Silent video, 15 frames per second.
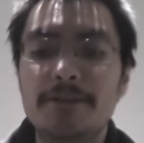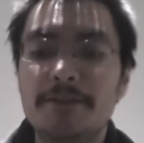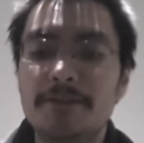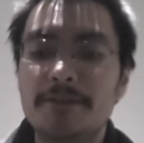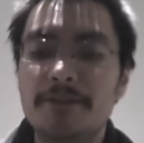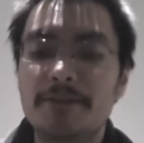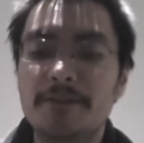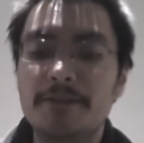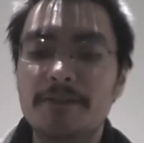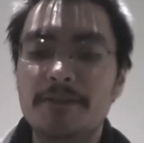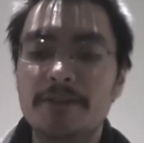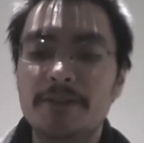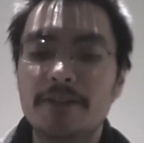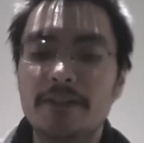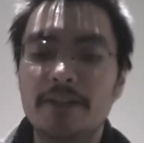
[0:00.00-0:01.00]

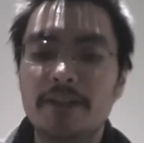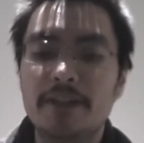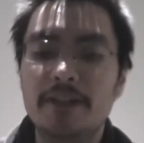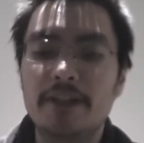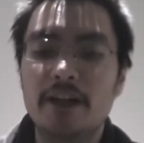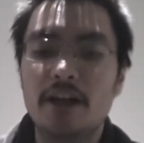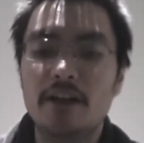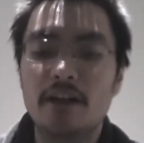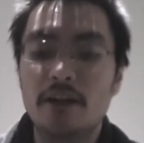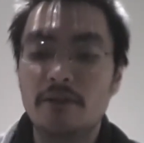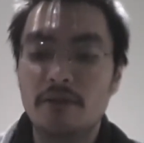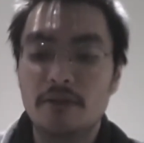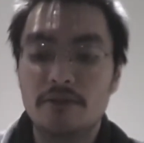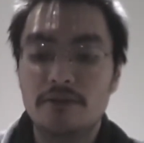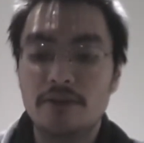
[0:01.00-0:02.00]
I'm
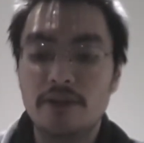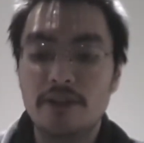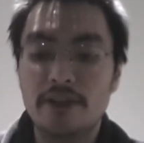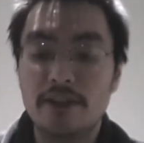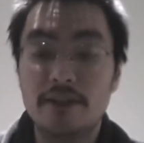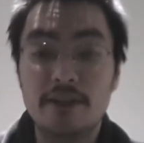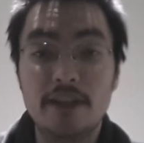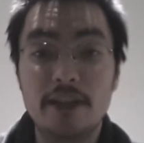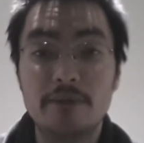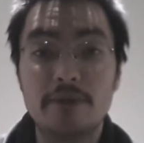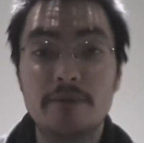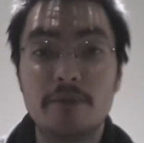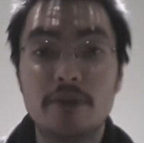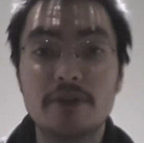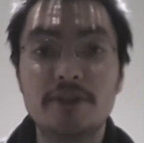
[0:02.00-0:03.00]
not sure you can see the
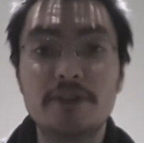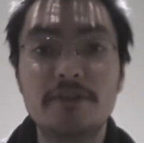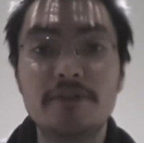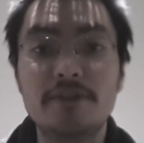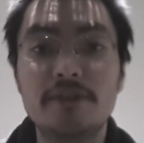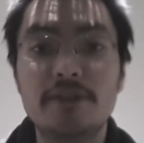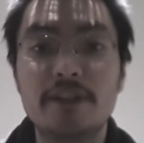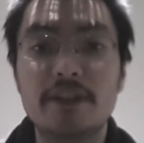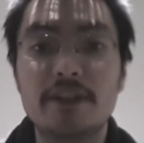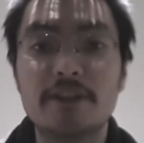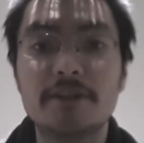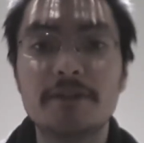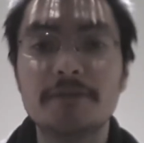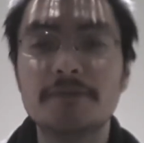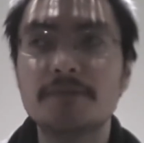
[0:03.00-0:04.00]
word positives to take.
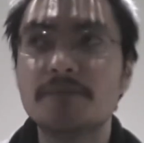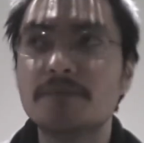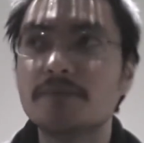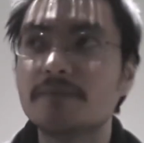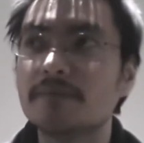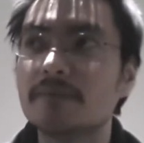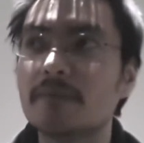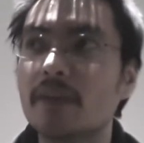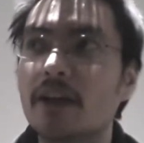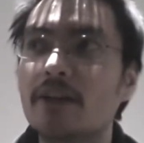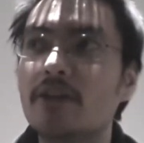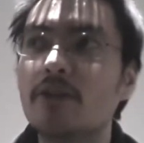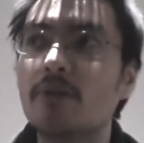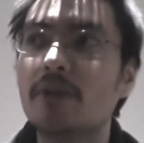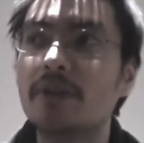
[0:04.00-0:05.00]
I
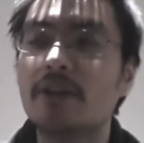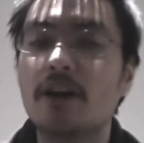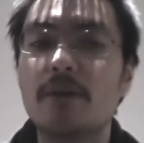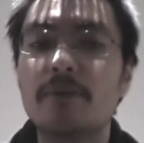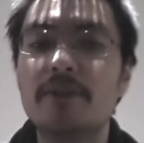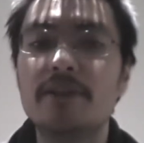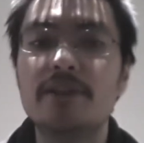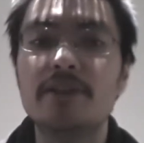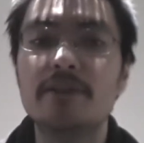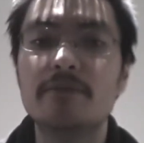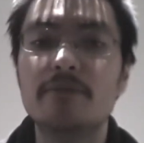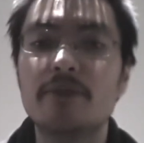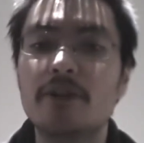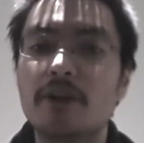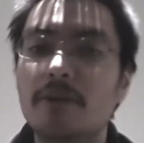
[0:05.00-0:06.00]
don't know what the
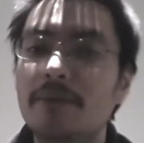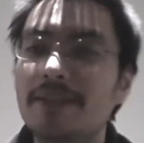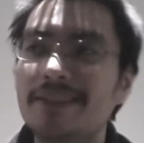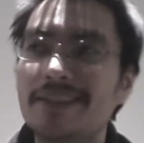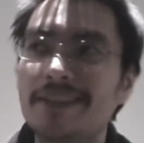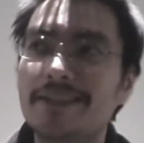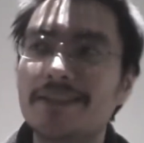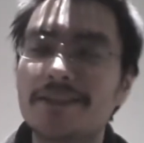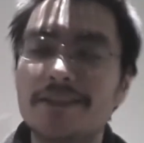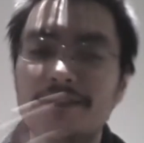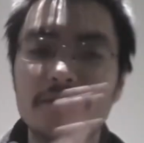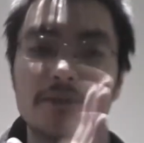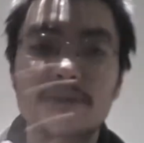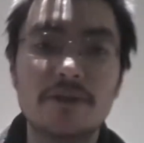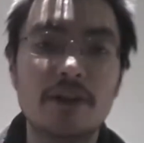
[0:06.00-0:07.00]

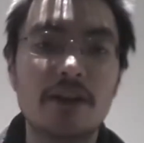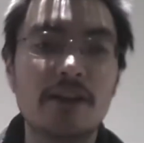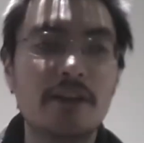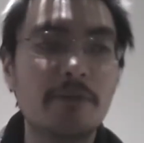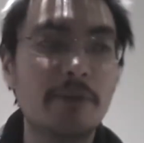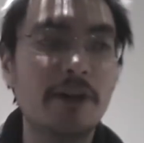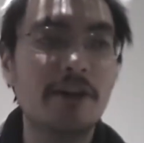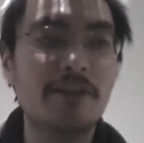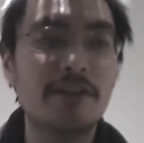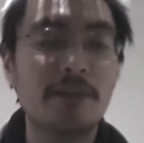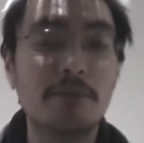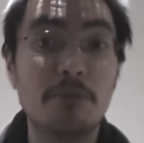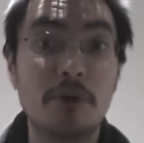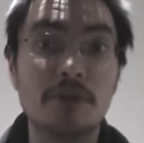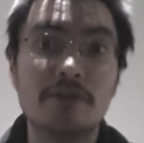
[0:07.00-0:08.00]
commentators who are talking about
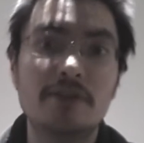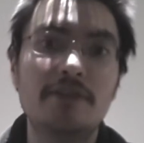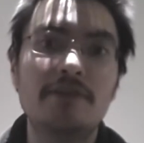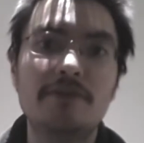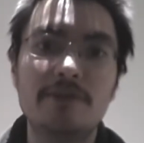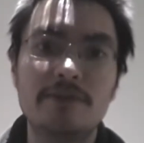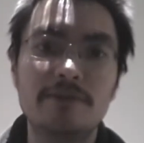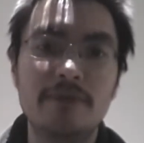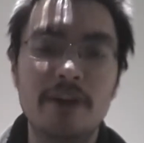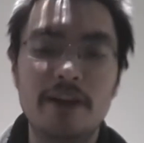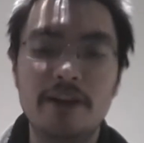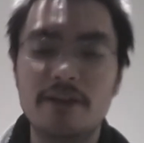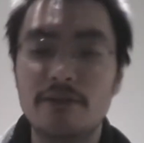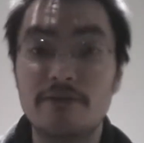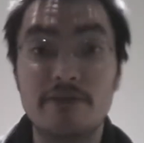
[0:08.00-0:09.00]
some positives to
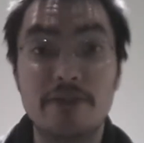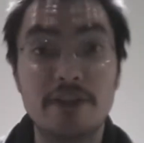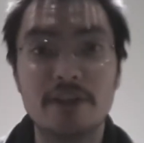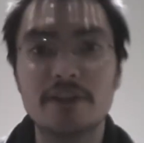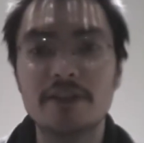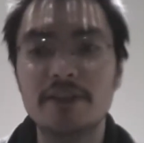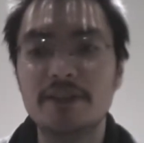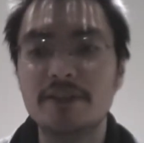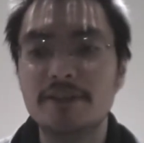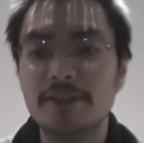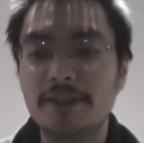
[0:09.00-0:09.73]
find. Not really.